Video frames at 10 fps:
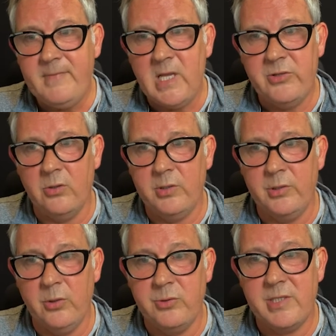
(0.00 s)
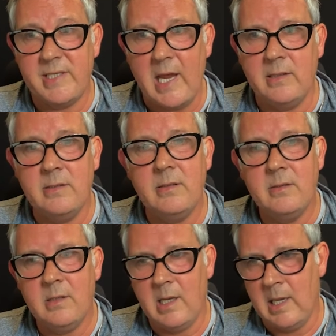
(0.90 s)
so you understand
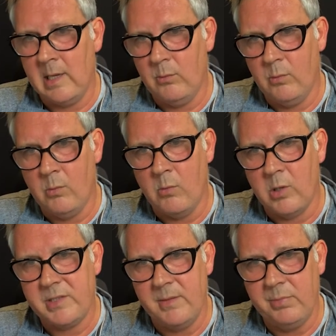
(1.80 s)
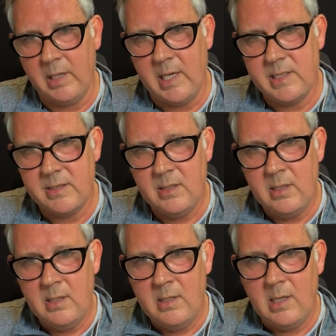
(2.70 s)
what's in place.
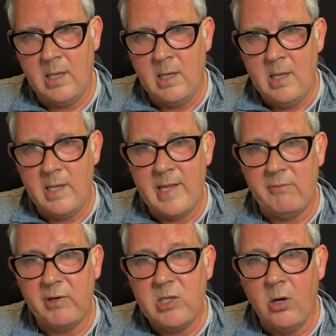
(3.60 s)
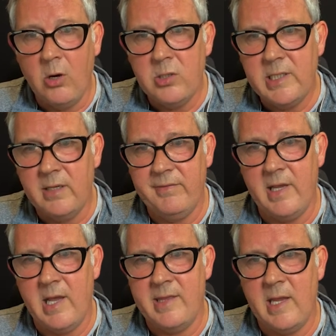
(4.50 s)
And that recording of
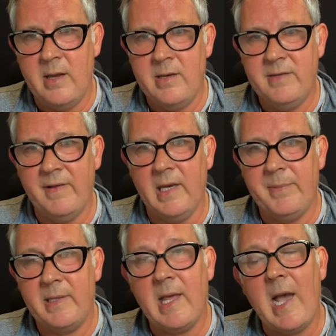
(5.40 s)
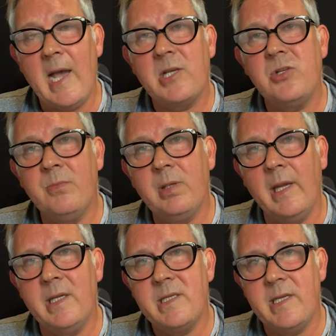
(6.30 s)
it and then developing that action
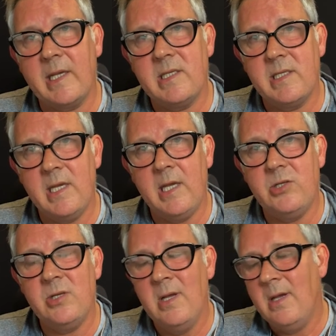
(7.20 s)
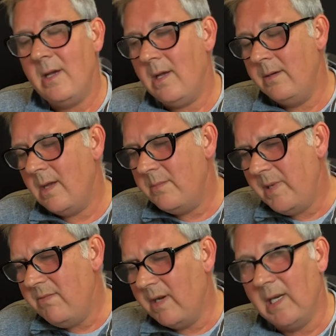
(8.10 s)
plan is the next stage. And
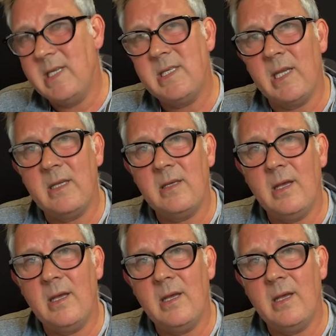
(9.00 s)
be realistic.